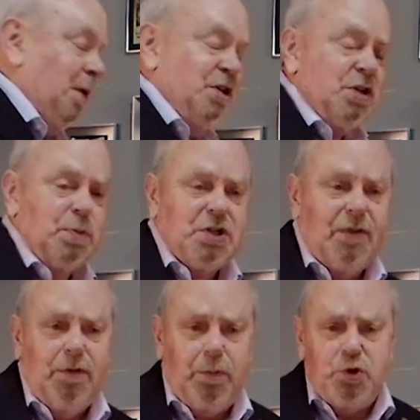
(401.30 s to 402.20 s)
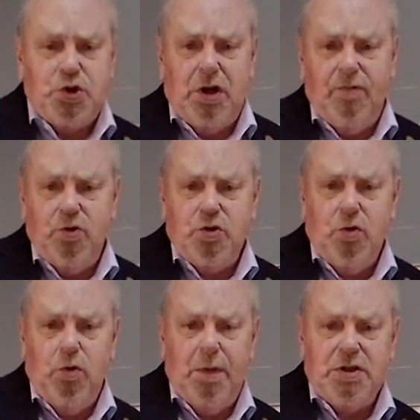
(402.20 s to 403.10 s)
makes up 7% of your
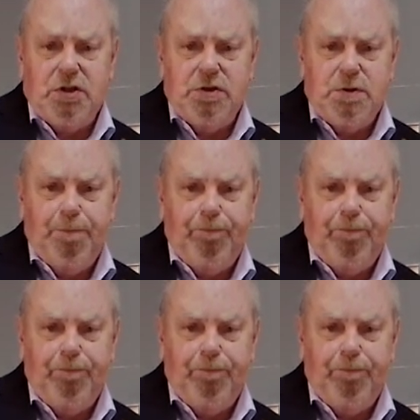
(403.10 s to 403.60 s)
total message.